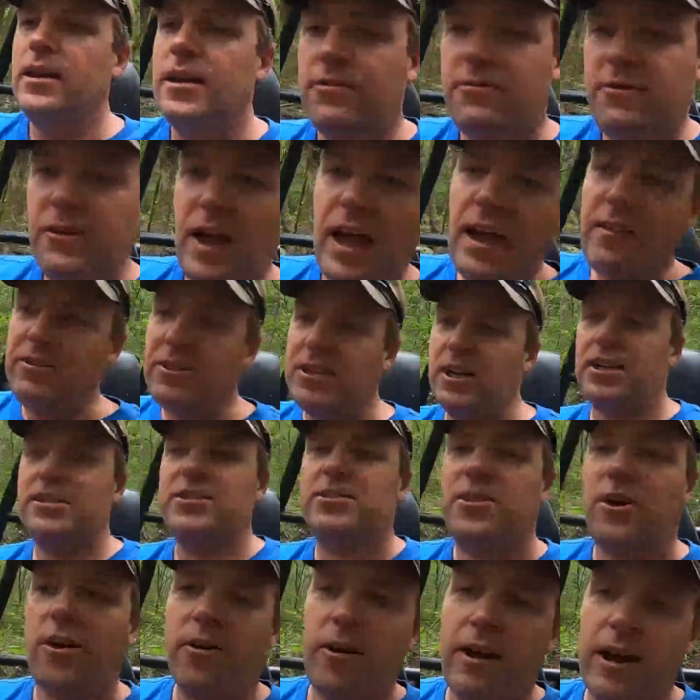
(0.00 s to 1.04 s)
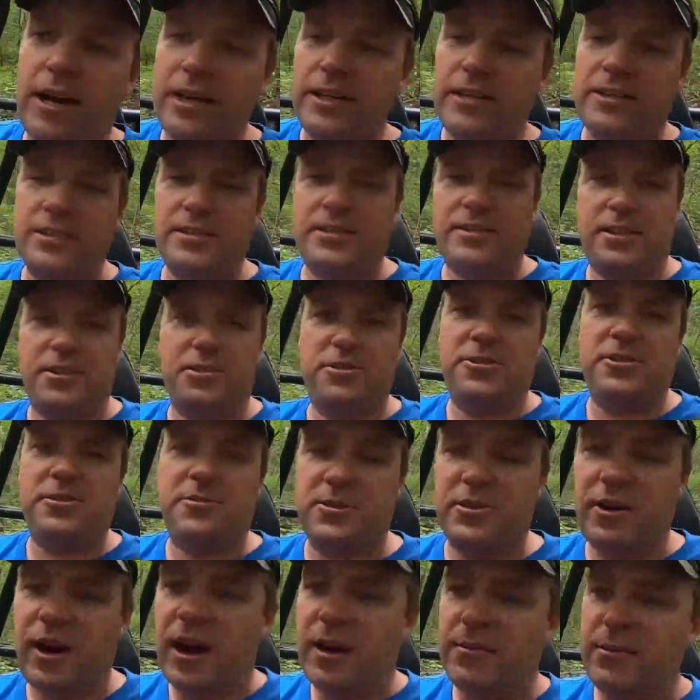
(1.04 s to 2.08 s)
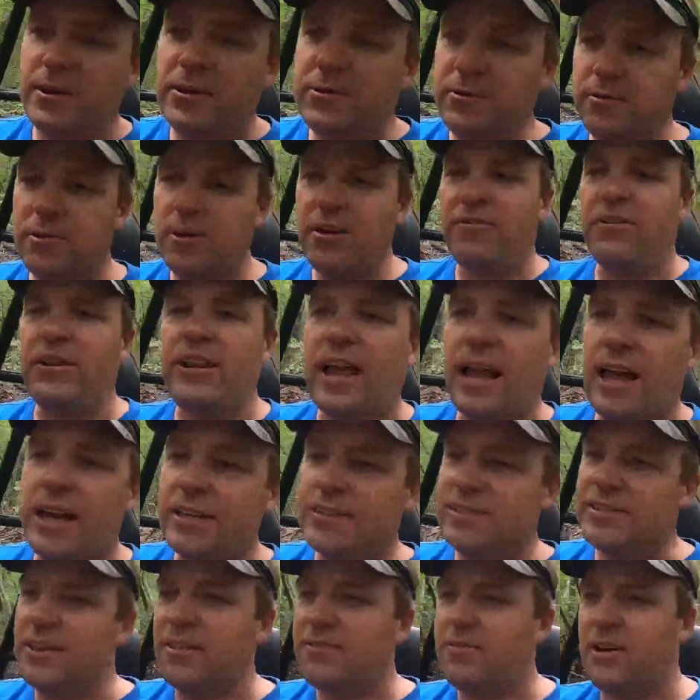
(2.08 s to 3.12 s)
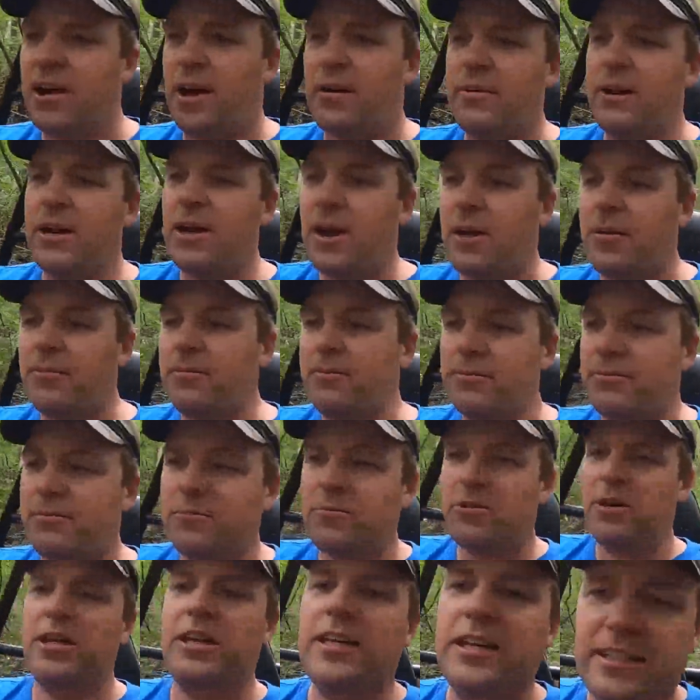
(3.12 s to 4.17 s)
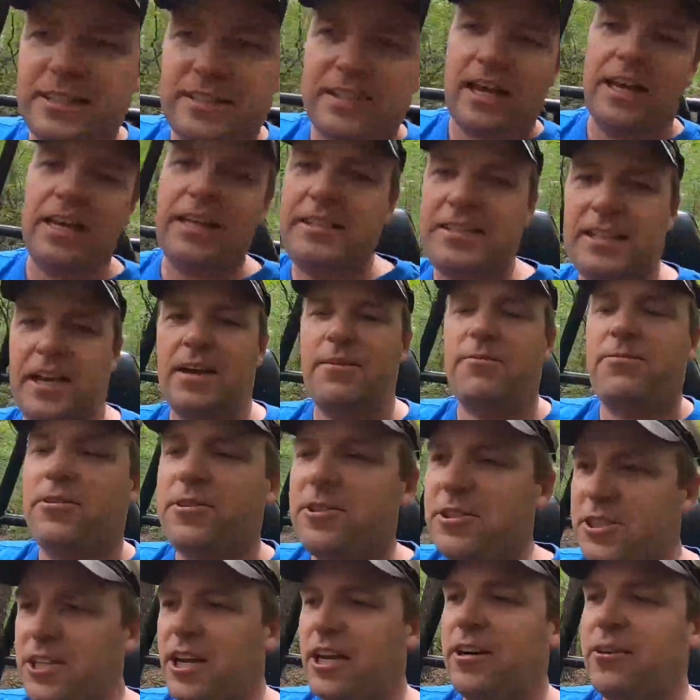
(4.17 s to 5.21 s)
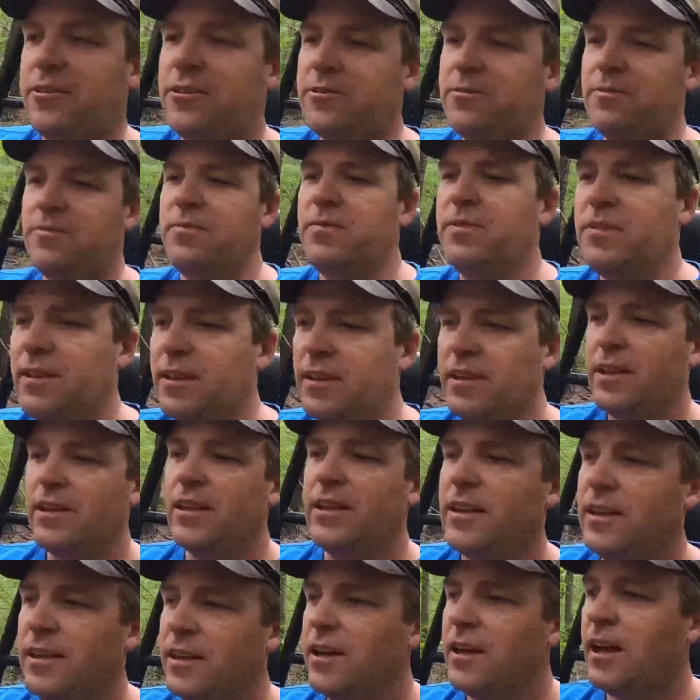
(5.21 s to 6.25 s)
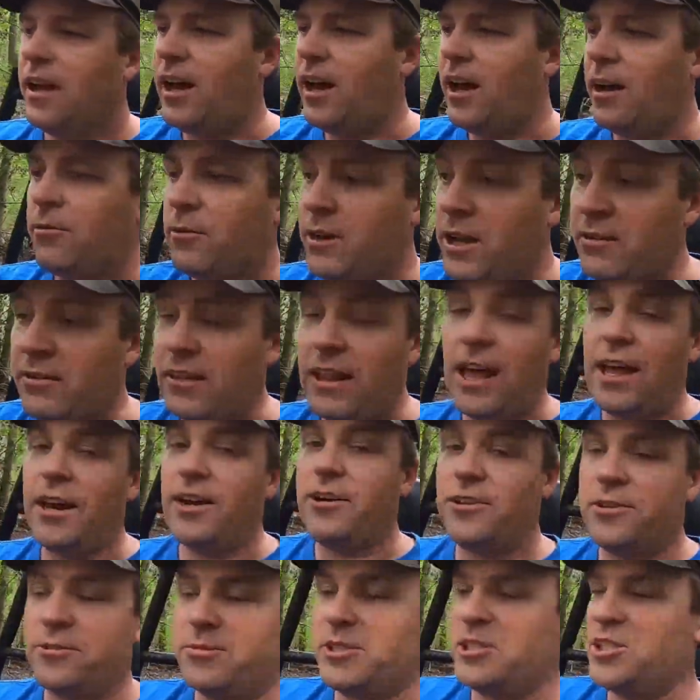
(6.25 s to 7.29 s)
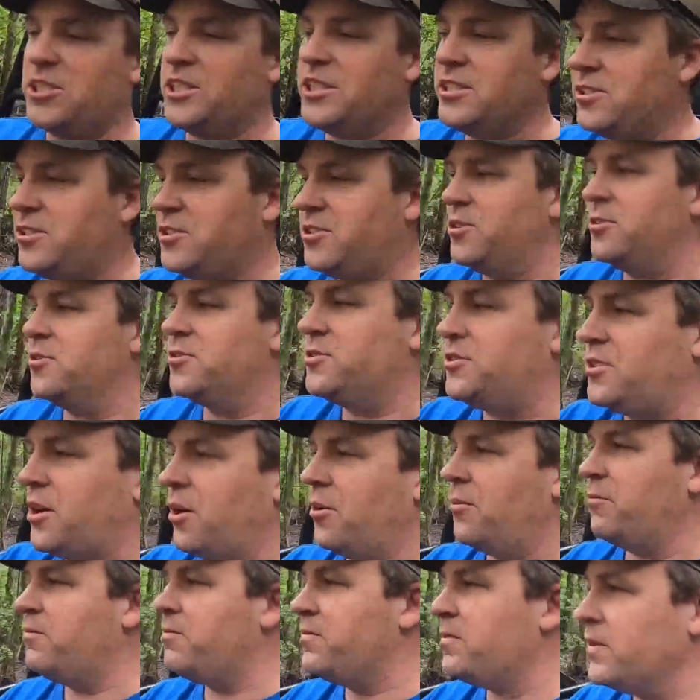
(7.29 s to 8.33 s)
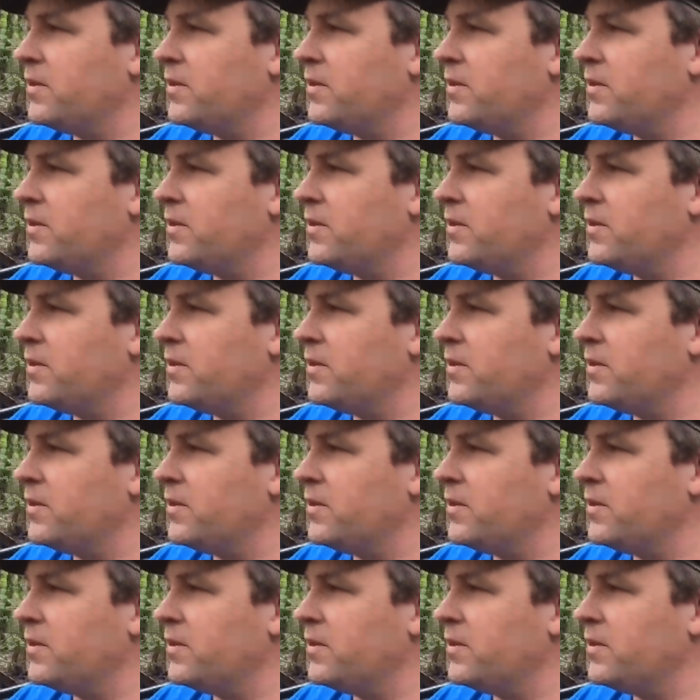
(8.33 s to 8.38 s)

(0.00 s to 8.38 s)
If you haven't done so already, consider subscribing. We have a lot of stuff coming up. Really exciting time for the channel. We have a lot of other machines too, so